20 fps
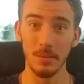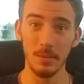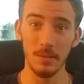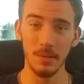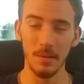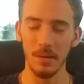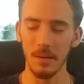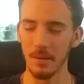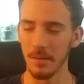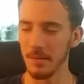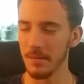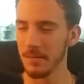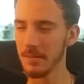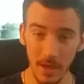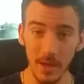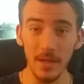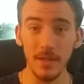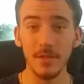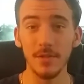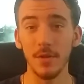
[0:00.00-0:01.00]
Yeah.
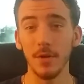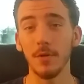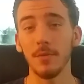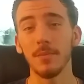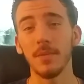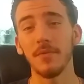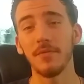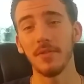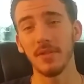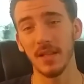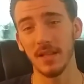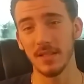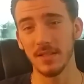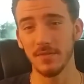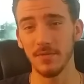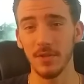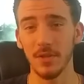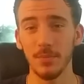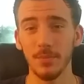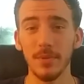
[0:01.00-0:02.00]
So if you like this
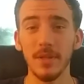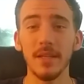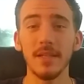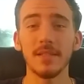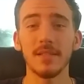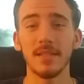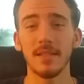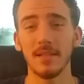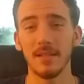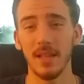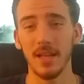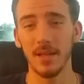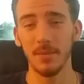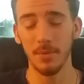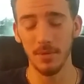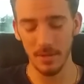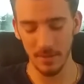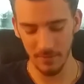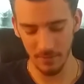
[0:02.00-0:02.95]
video, please hit the like button.